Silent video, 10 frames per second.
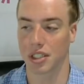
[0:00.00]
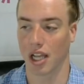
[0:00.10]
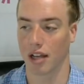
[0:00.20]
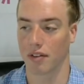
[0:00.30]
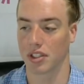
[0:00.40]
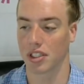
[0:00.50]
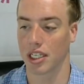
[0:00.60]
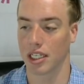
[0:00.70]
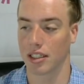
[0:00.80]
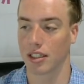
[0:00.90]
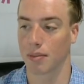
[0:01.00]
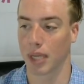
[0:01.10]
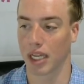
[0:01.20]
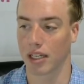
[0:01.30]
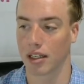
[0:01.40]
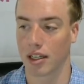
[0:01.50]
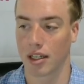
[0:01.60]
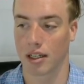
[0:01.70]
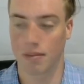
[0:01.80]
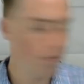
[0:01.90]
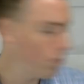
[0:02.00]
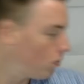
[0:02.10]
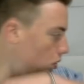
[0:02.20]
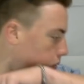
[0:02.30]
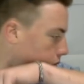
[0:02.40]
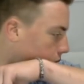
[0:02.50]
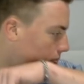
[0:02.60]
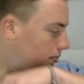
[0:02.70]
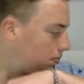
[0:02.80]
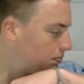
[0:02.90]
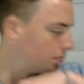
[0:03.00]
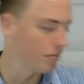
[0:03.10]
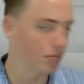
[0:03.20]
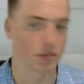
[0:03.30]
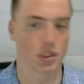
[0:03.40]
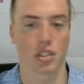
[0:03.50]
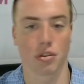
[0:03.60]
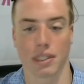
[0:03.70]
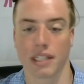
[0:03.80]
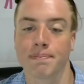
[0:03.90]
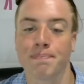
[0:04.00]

side of this heated debate. Excuse me.